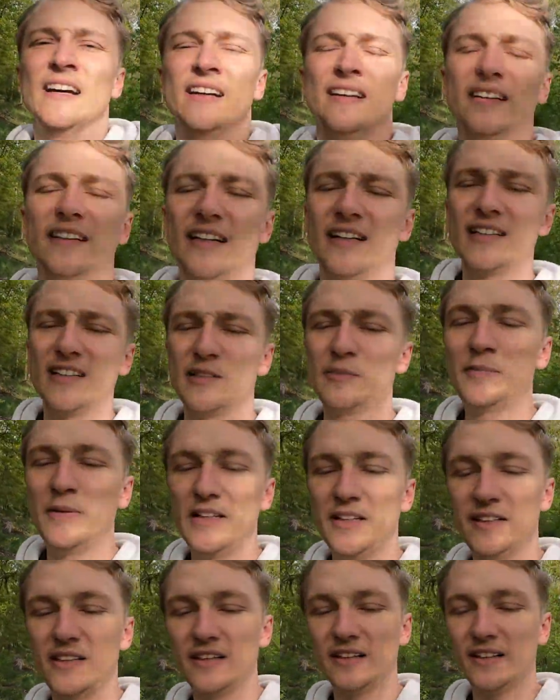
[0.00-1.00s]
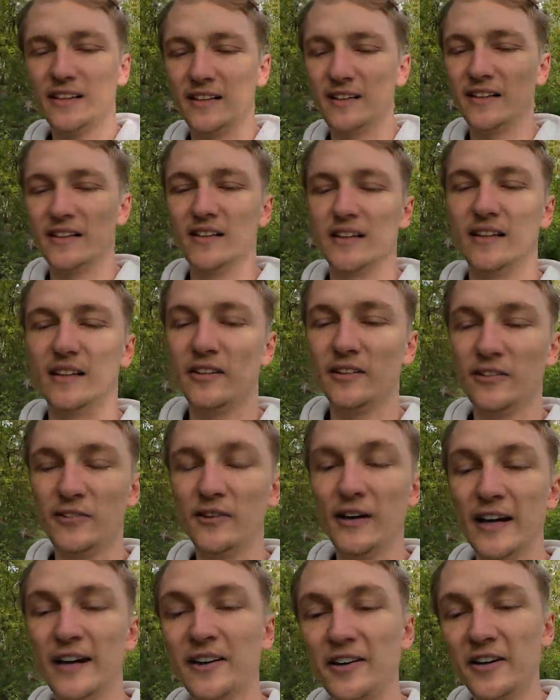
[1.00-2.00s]
There has been
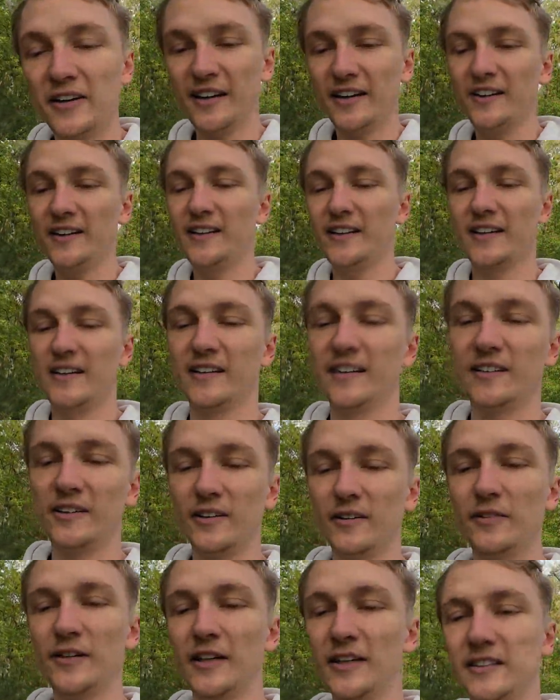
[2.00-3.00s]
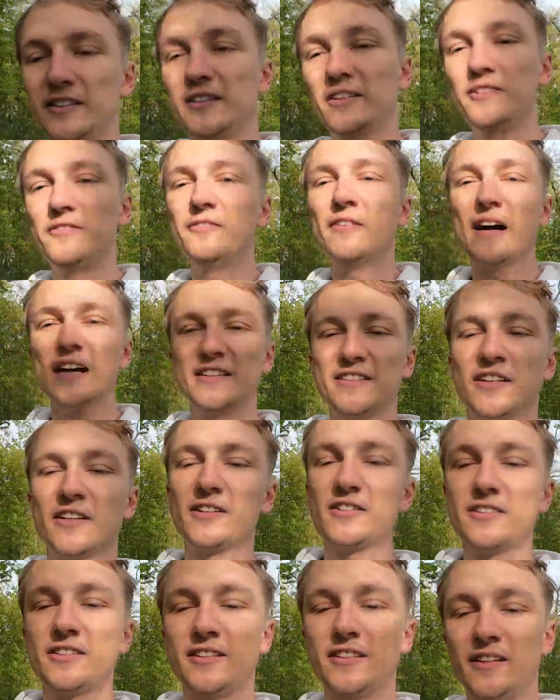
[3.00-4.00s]
firing of his
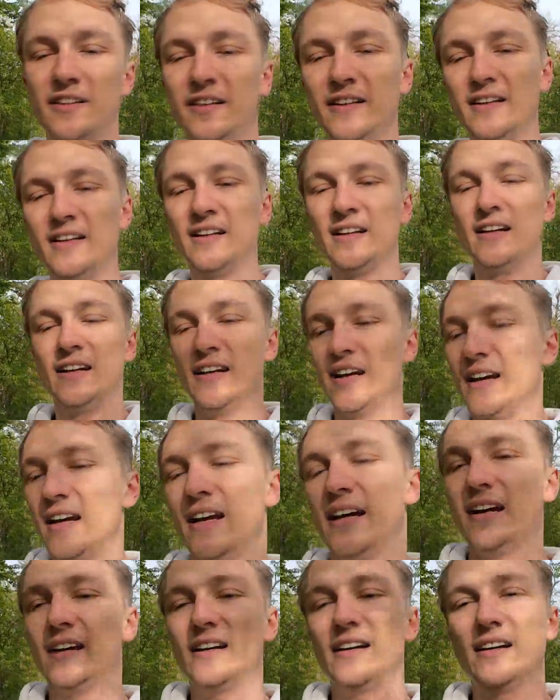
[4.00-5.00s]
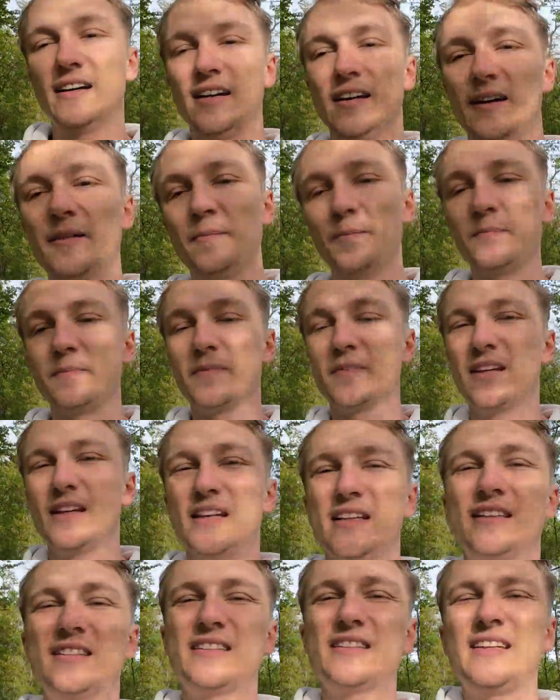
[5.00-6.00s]
advisors.
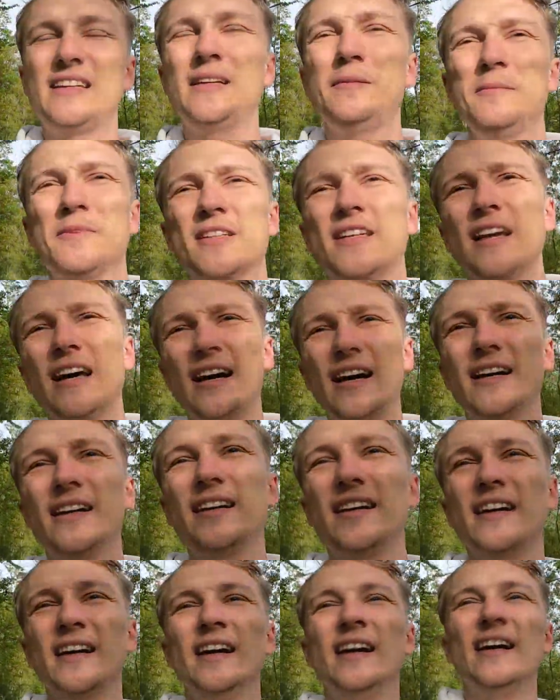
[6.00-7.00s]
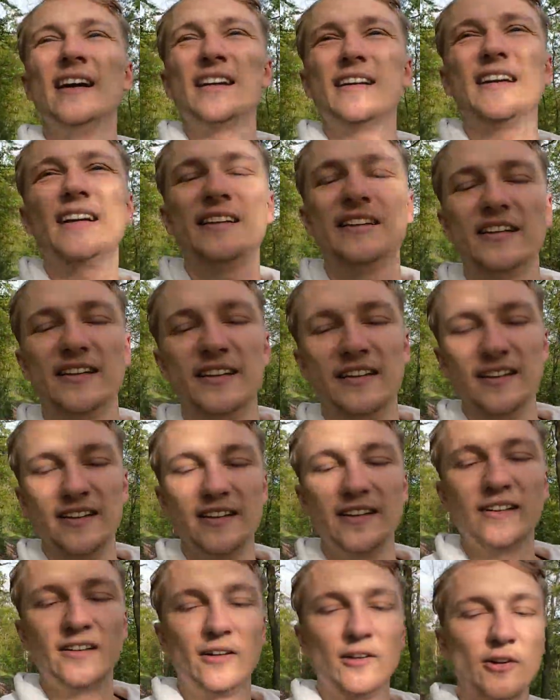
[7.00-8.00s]
It seems like that
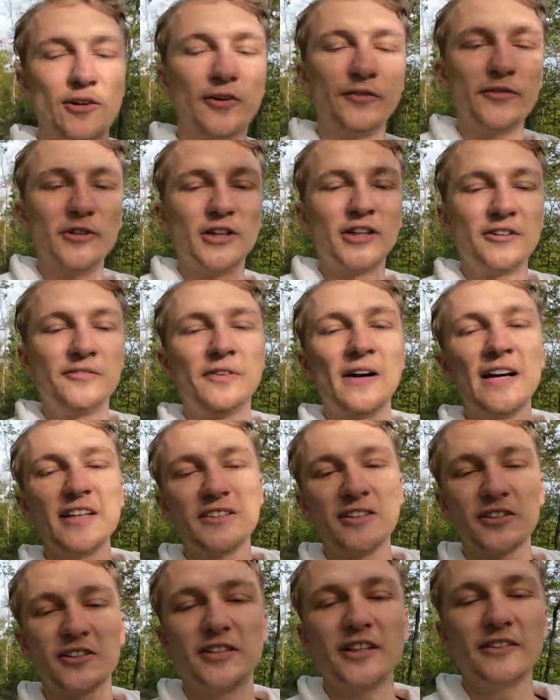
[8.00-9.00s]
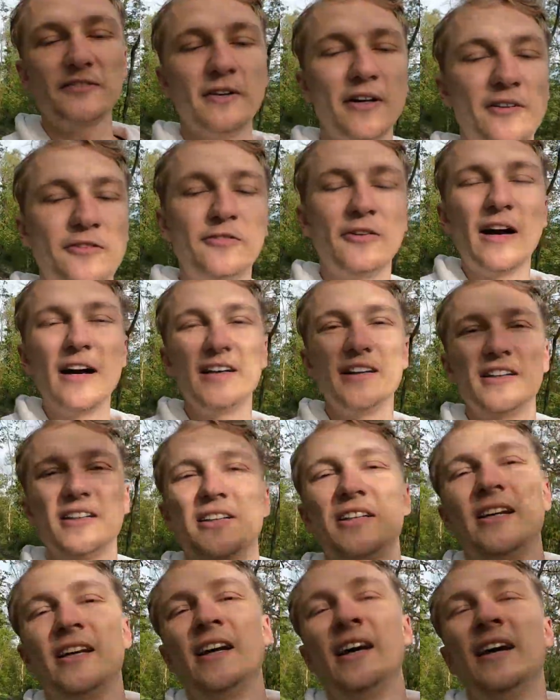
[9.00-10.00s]
a lot of the advisors that were
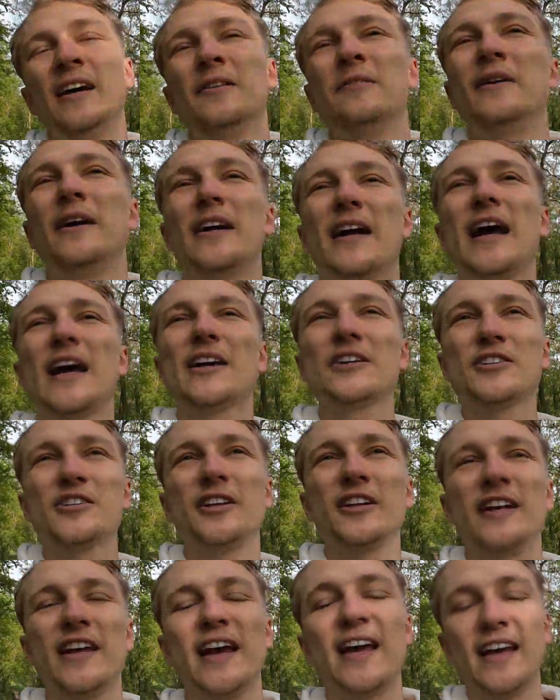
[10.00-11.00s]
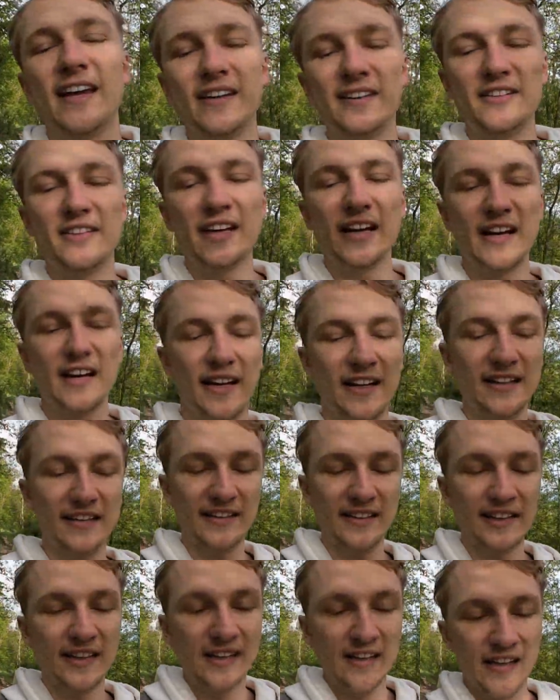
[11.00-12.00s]
fired were actually
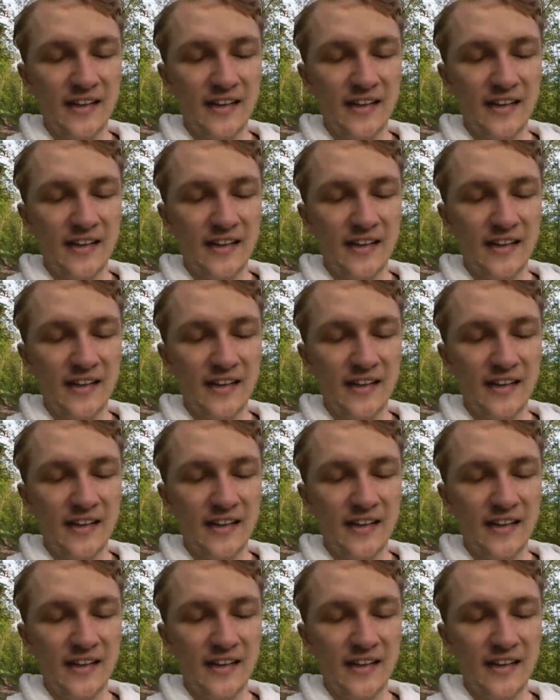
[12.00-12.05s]
anti-war